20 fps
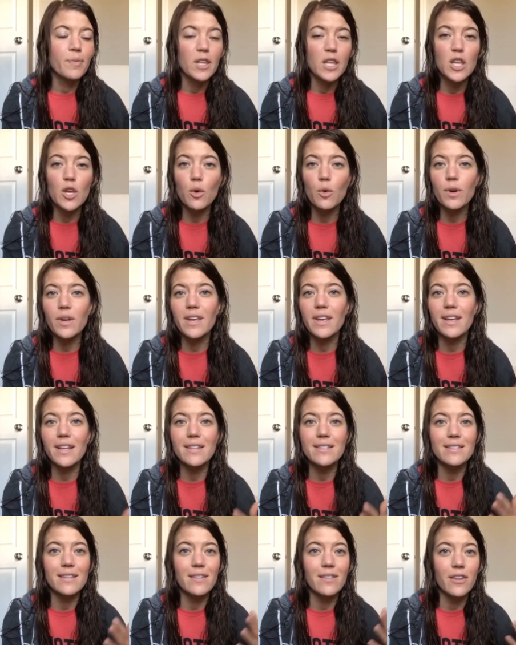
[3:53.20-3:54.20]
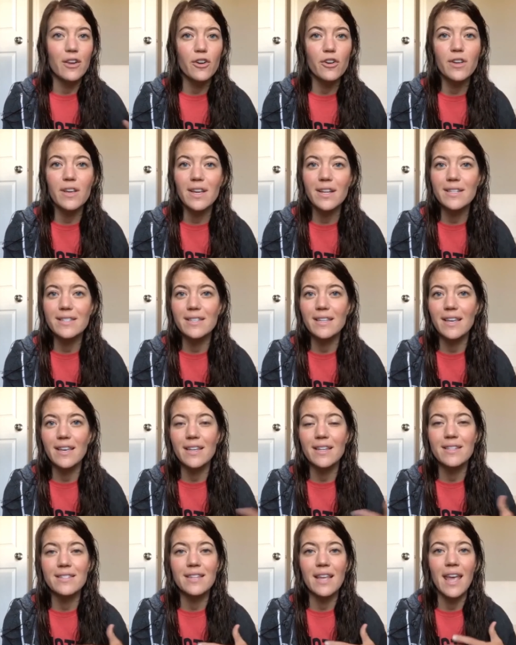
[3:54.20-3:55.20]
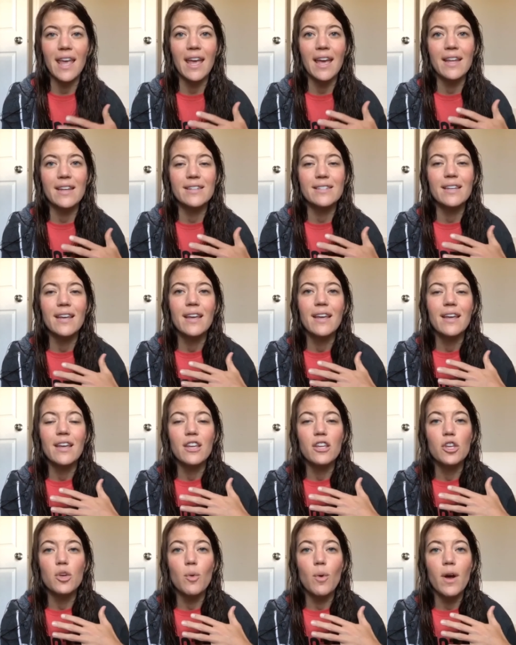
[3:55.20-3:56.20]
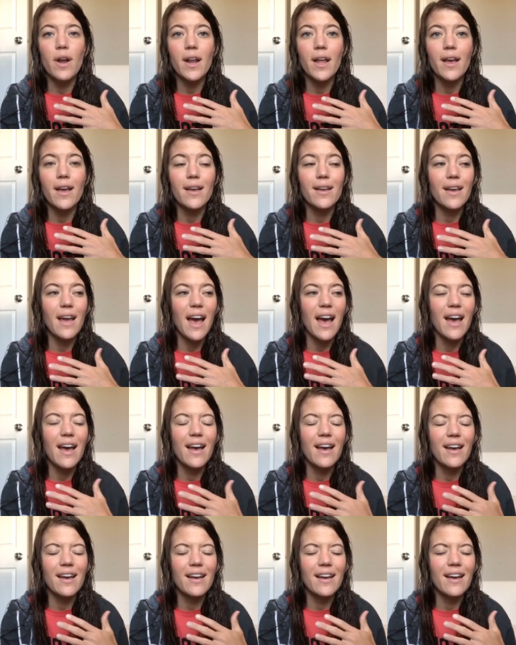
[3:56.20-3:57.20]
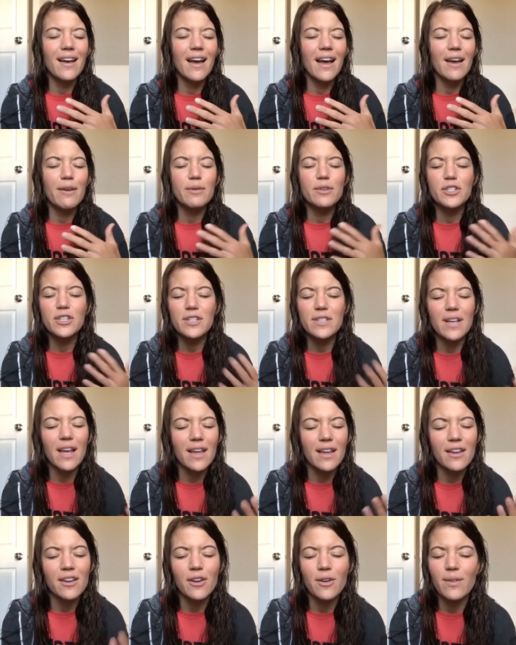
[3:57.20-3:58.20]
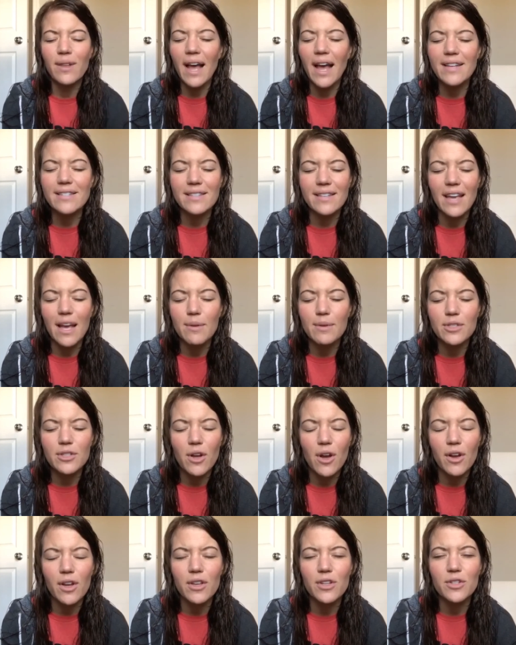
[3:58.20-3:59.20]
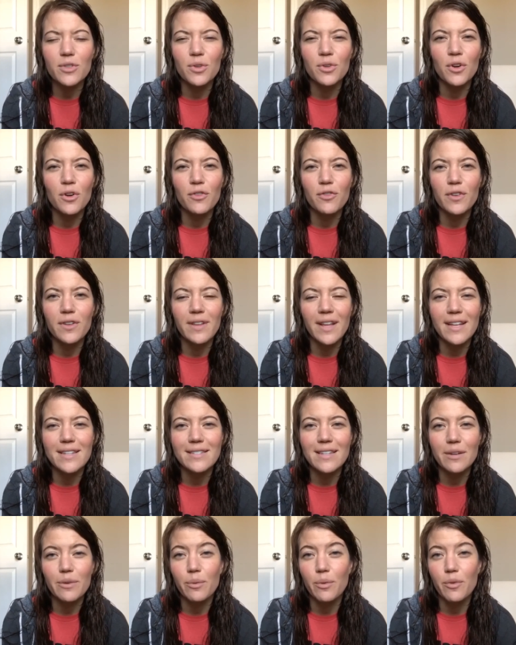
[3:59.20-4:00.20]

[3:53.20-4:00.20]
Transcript: your kids and their kids' kids, and you want to. I, I would just, you know, lastly, I was talking to a girlfriend last night. We